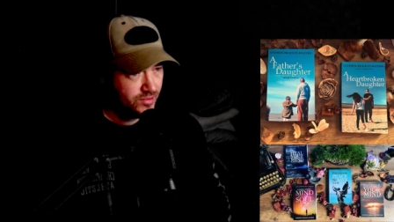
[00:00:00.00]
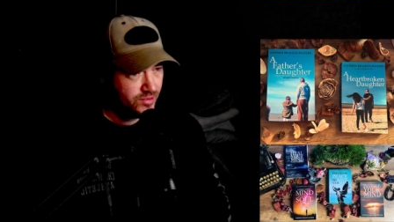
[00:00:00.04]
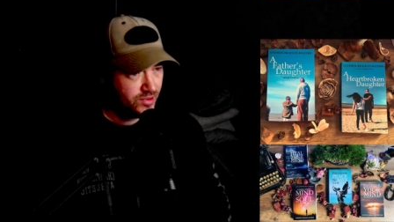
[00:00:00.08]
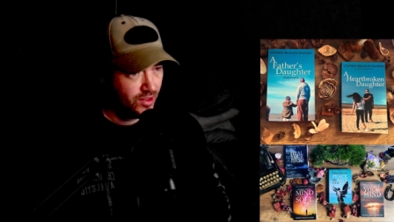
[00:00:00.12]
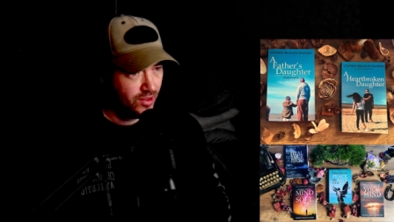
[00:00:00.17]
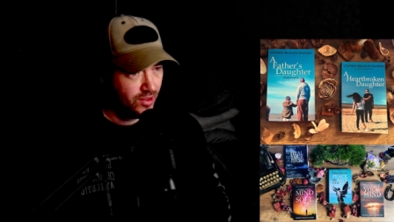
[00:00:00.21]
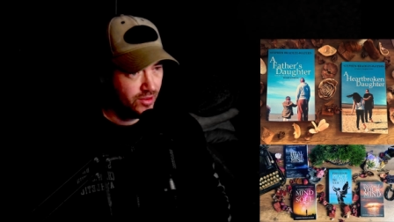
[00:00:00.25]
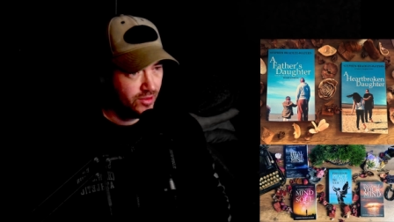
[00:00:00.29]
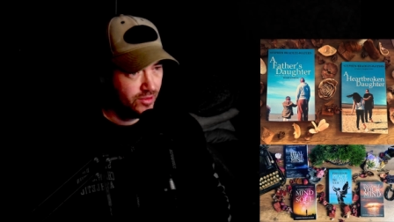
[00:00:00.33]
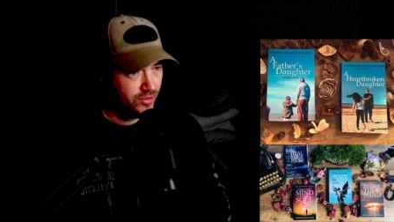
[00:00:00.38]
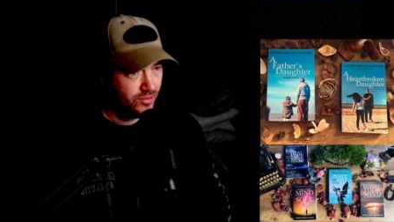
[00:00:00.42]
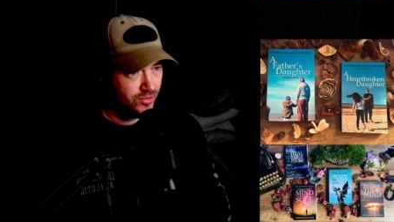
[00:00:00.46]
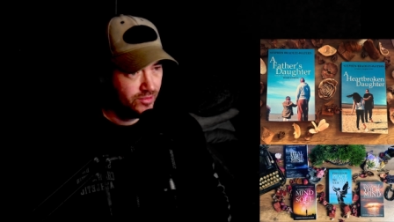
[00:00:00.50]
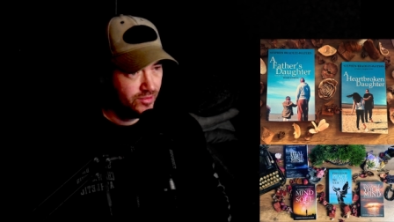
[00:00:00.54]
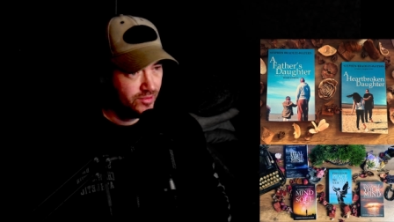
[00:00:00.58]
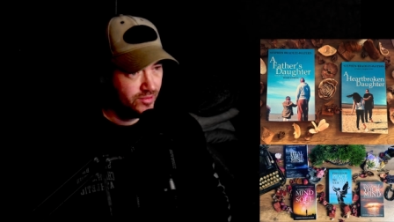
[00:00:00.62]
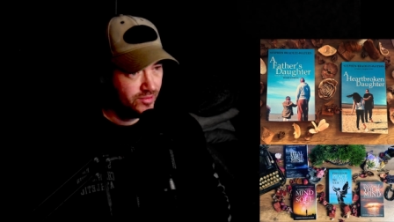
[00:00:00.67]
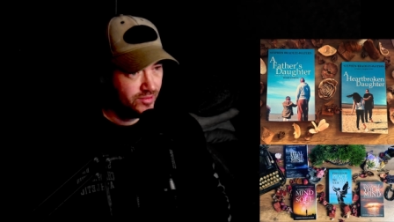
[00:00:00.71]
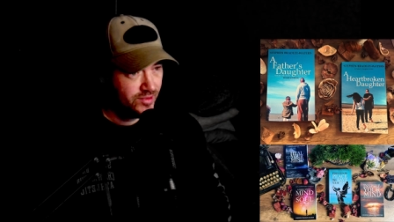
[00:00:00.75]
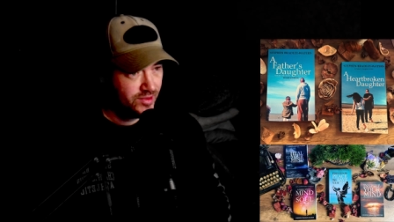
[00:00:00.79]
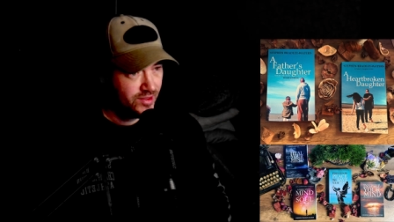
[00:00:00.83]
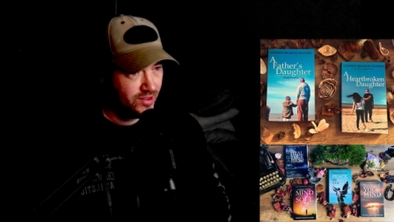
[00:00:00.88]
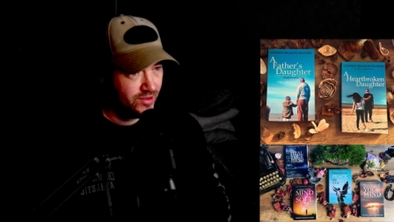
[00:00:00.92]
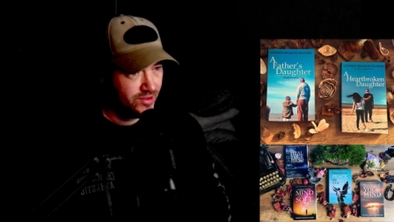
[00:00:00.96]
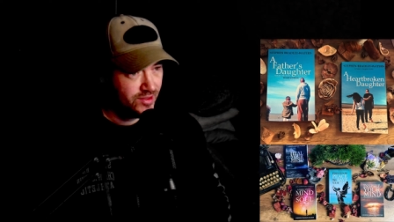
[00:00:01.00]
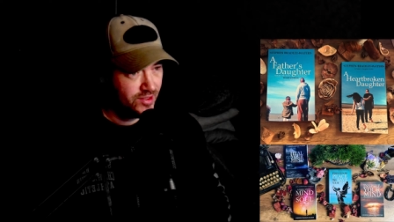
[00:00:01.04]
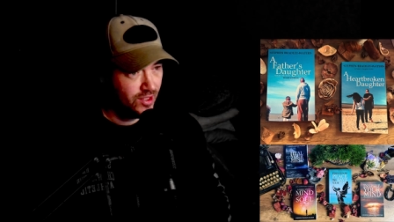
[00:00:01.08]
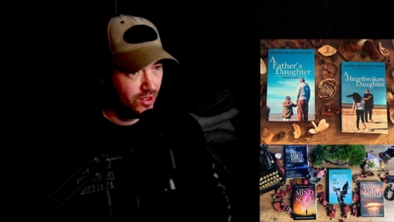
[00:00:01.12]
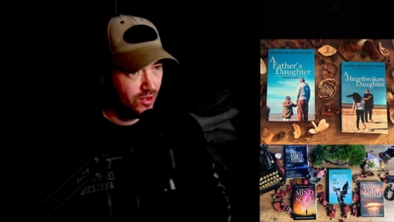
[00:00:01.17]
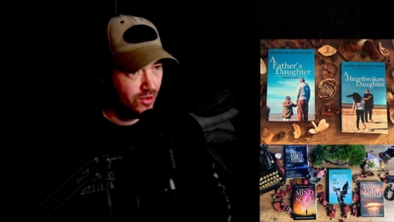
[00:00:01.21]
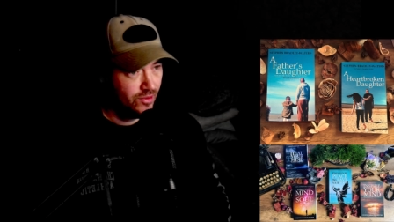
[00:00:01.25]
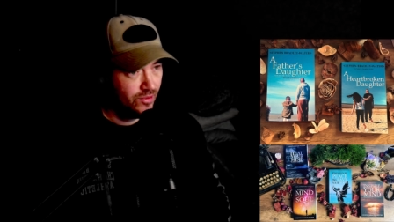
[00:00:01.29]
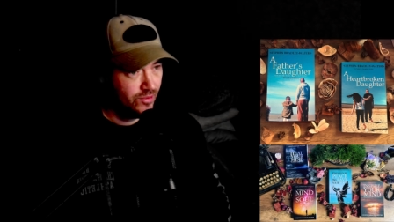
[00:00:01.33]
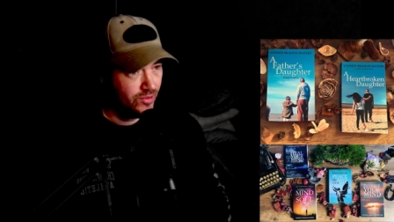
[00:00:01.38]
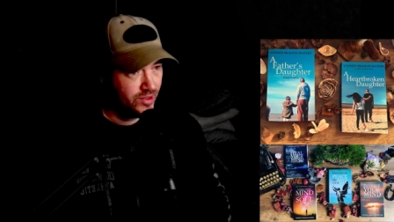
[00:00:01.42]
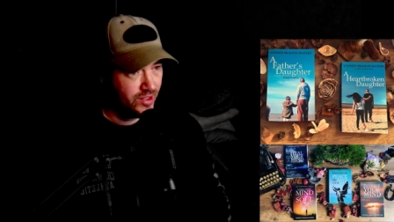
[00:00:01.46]
So there's
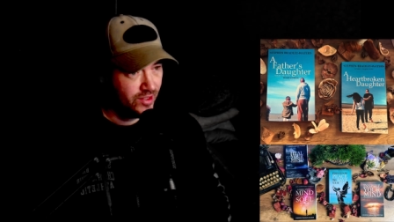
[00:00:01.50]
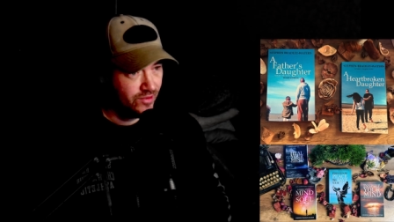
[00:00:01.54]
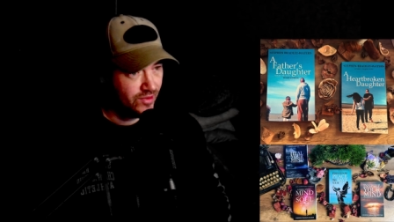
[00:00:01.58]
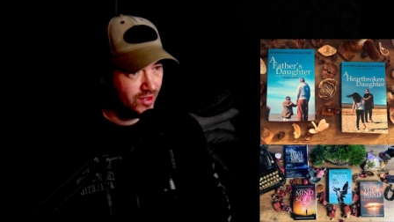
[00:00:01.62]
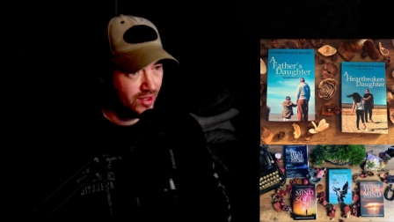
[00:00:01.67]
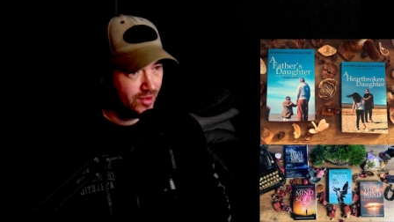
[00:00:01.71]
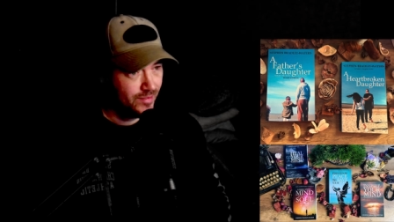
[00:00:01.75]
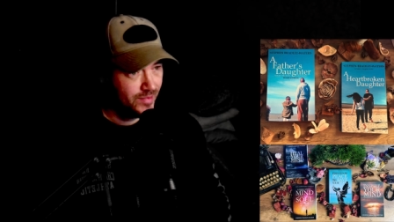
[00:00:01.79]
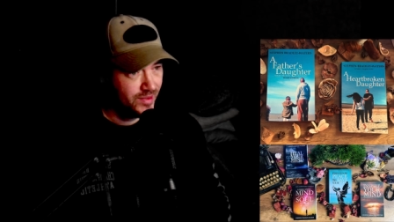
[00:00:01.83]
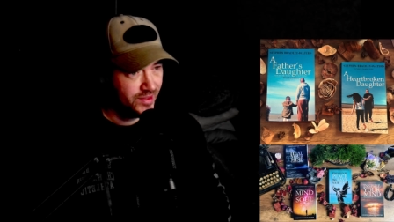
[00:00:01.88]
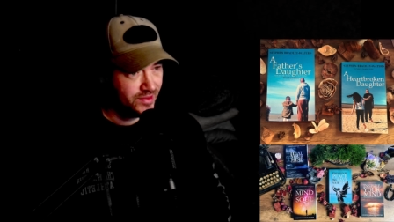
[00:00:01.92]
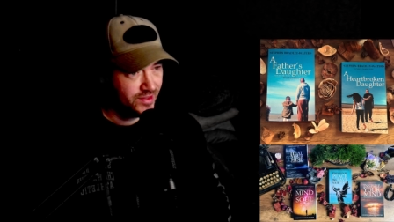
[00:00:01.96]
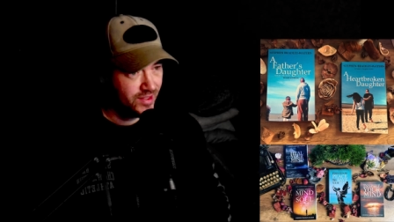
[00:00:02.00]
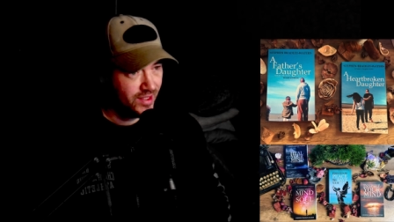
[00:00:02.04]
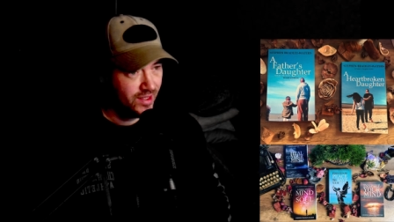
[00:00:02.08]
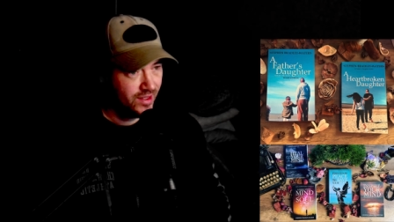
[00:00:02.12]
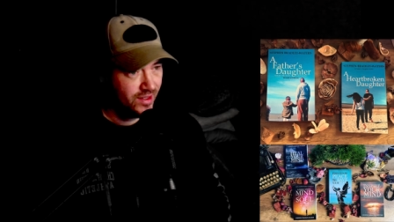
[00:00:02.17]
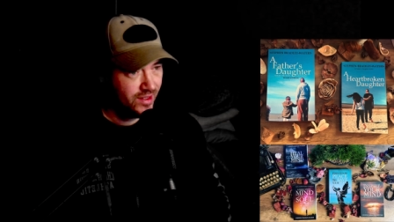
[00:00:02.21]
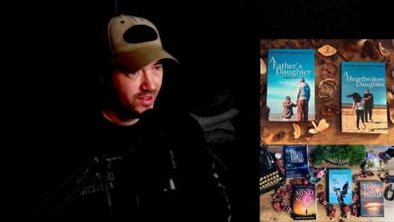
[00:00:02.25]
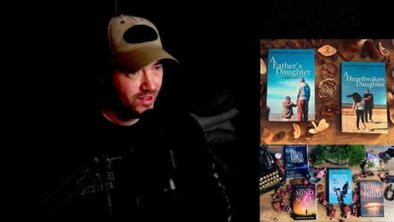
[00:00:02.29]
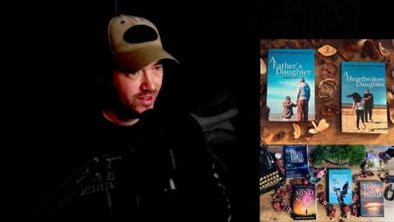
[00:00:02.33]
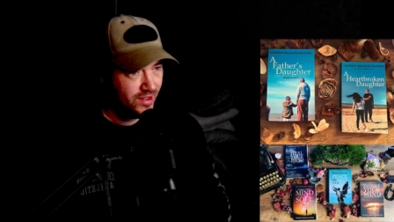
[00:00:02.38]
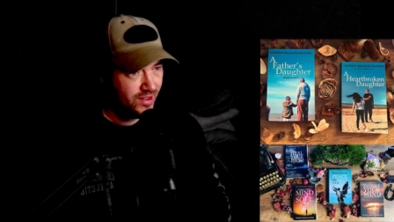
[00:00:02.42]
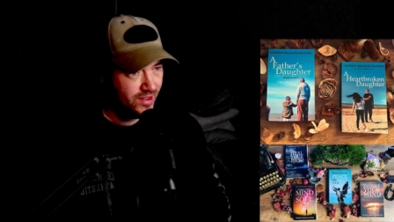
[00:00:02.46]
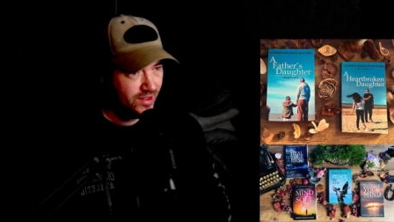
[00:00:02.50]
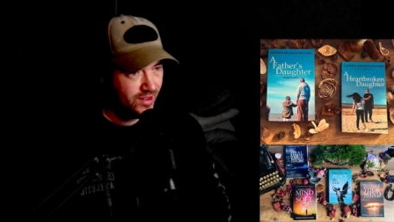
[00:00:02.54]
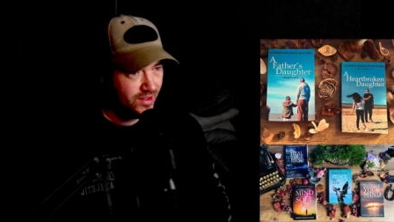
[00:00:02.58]
no give up, is there?